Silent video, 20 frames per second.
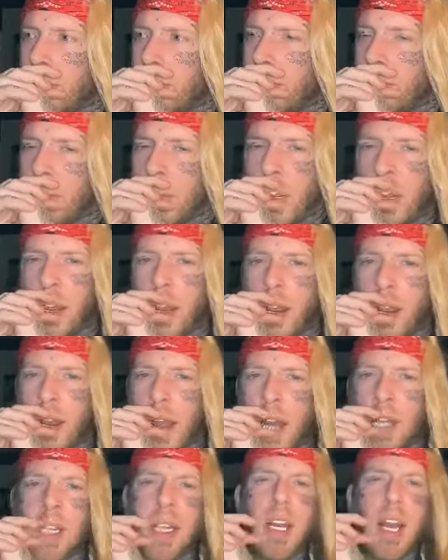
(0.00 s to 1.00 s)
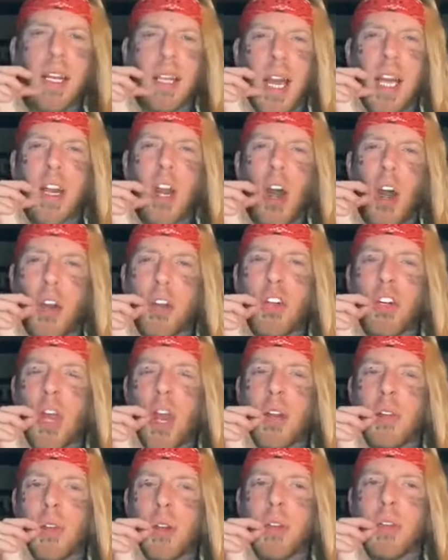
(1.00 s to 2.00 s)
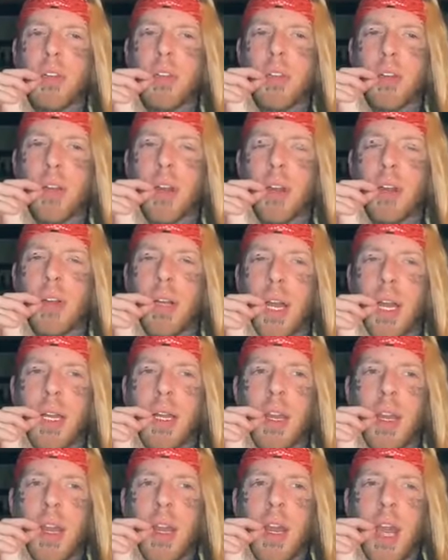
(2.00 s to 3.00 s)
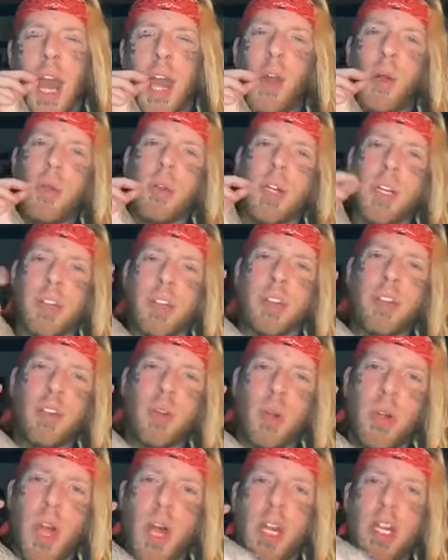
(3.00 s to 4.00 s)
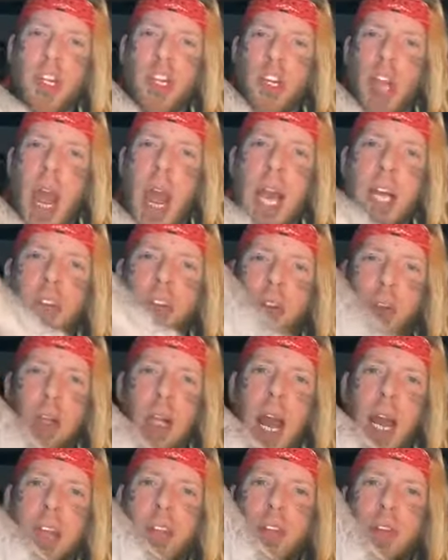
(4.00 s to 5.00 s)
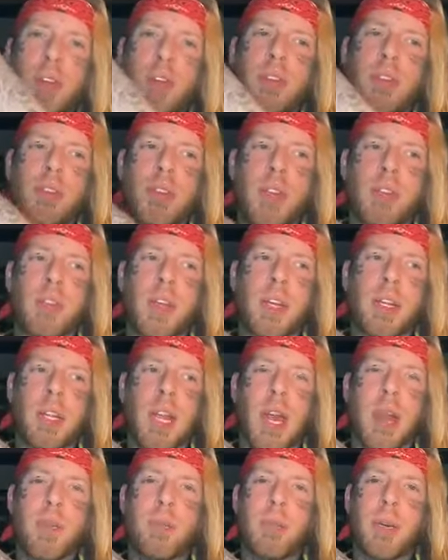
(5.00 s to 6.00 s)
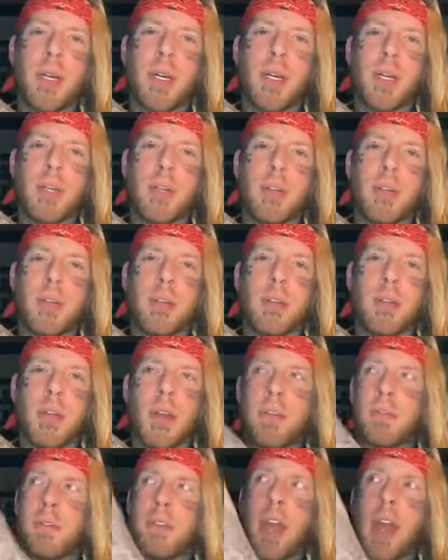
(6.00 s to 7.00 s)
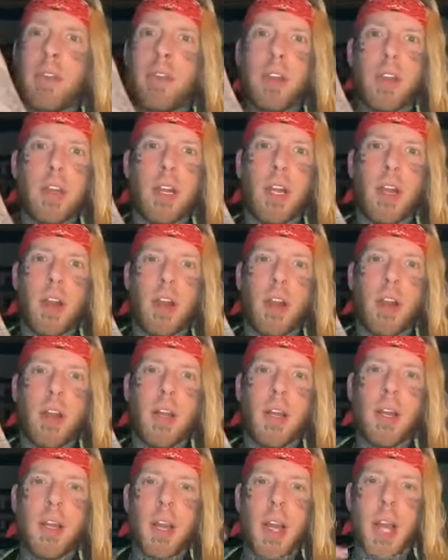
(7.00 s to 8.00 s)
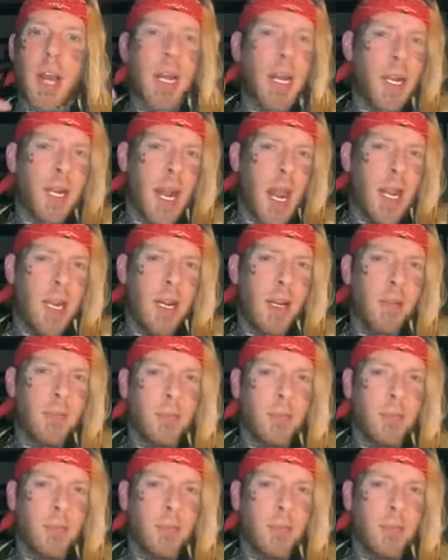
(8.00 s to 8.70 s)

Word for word: Yeah, I think I like all genres. Like I don't listen to a lot of jazz or classical and stuff like that, but I've definitely heard it and I didn't hate it.